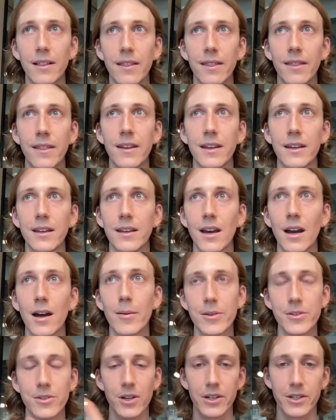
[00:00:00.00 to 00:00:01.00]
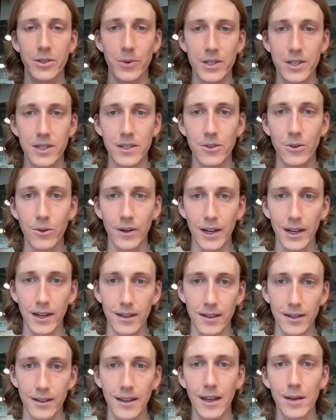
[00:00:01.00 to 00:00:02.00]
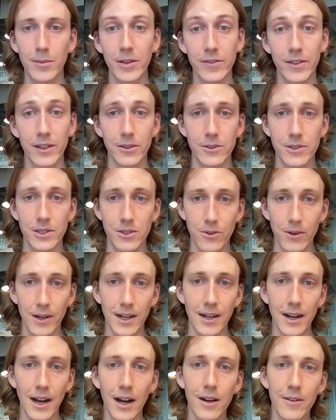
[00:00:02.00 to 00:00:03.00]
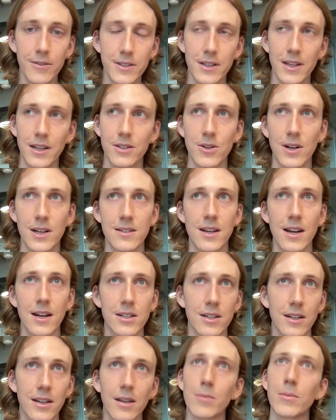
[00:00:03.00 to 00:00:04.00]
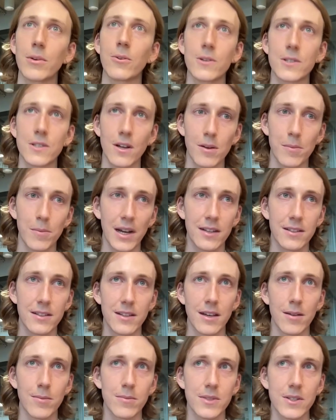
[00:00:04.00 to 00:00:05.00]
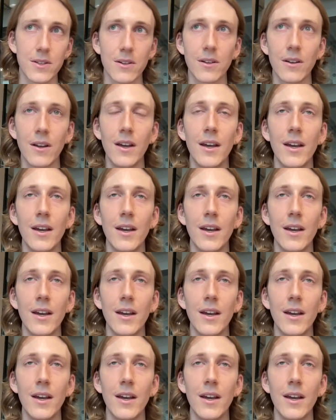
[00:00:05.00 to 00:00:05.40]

the arbitrage which is created, the MEV which is created after their transaction, can be returned back to them. So